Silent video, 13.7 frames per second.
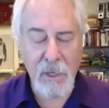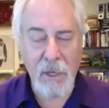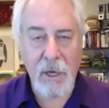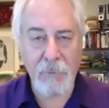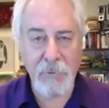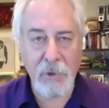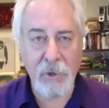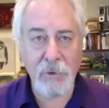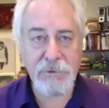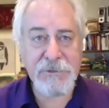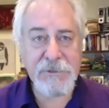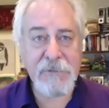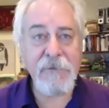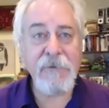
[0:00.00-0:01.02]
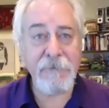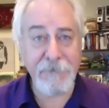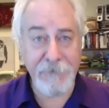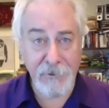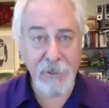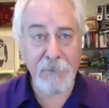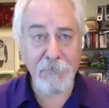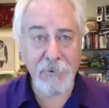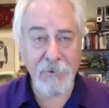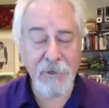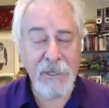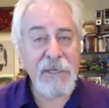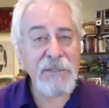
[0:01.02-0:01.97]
I'm your host, Phil Lempert.